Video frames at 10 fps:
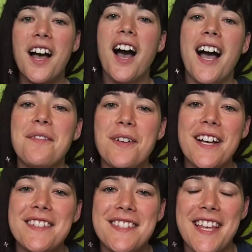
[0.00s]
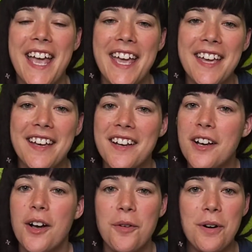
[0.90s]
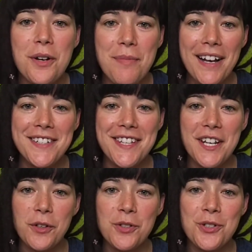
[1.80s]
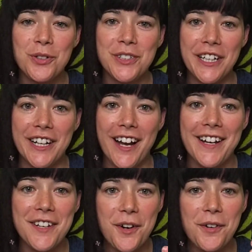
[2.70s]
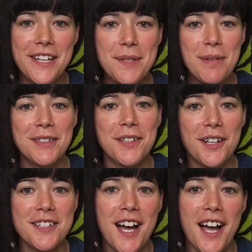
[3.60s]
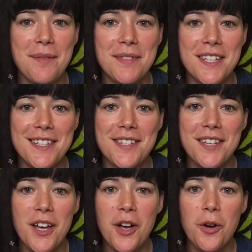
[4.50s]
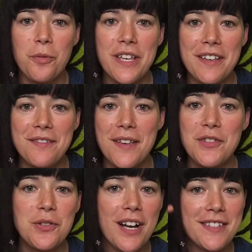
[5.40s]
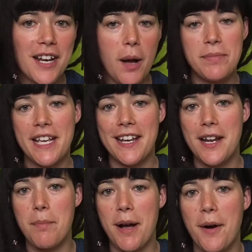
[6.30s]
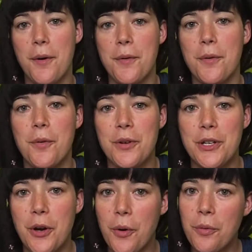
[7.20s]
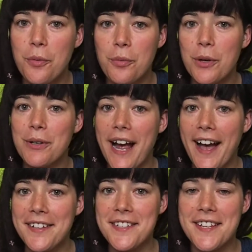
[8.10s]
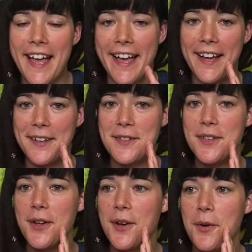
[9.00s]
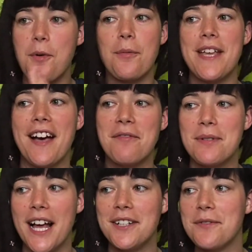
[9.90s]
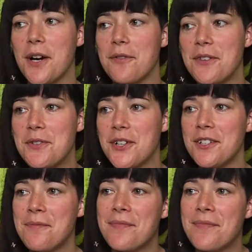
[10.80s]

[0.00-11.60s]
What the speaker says: Hi friends, hey, welcome back to The Narrow Shoulder. I know it's been a long time since we've given you guys an update about, where we're at and what we have planned for our future.